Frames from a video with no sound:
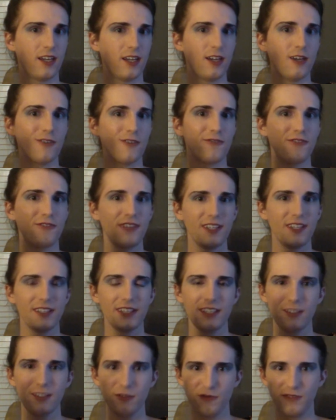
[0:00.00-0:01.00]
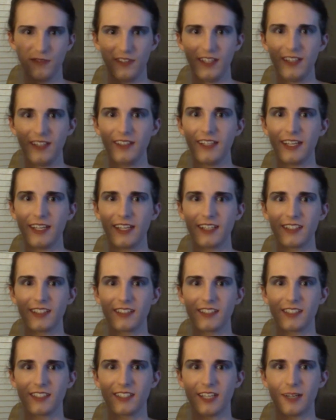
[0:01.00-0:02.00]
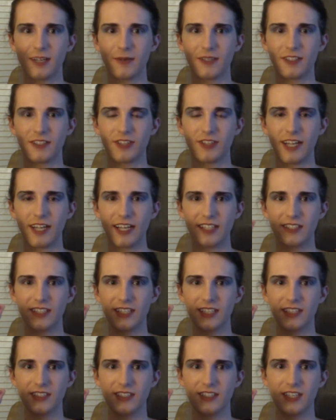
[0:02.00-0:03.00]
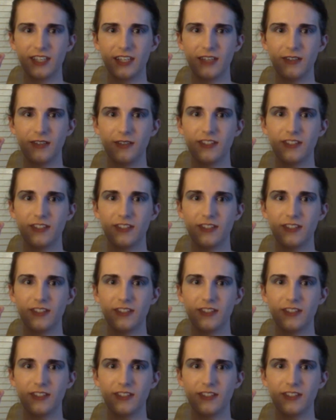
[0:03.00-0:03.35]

Feeling your feelings is not what attracts things to you.